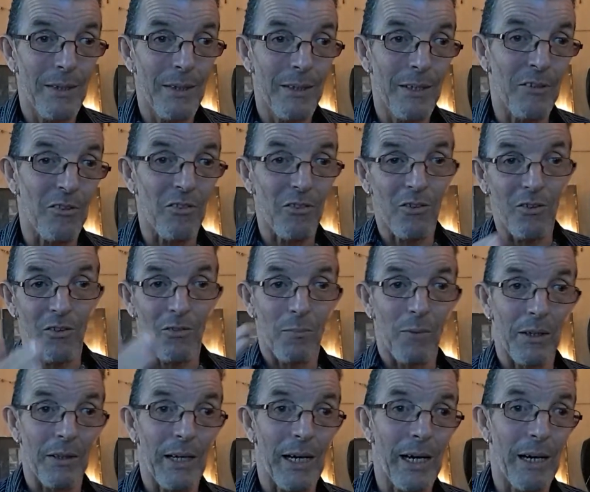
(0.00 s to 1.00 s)
this is just my
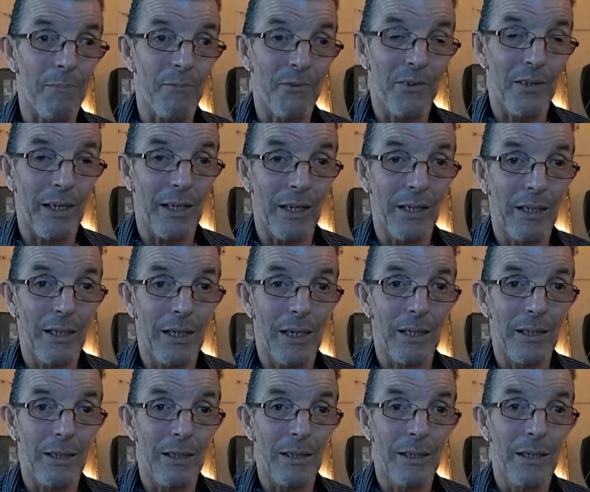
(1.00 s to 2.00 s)
tab thing,
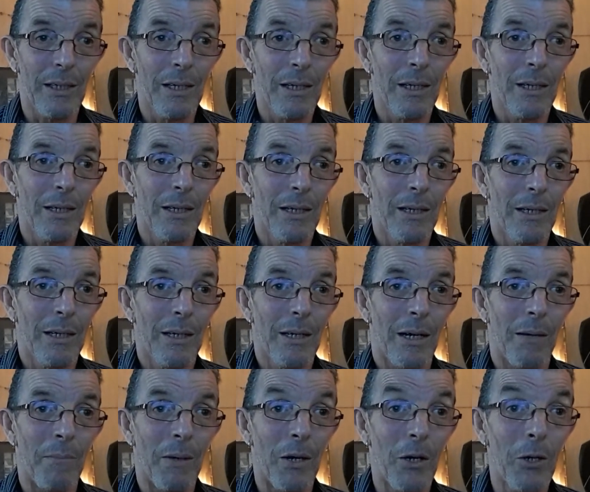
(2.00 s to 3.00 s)
and
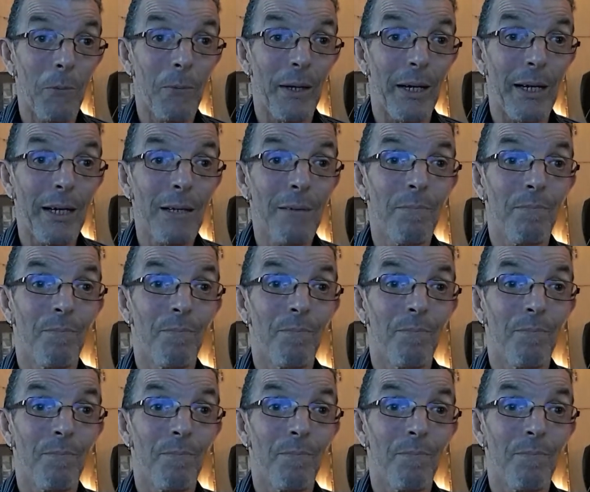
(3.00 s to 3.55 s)
I'm hoping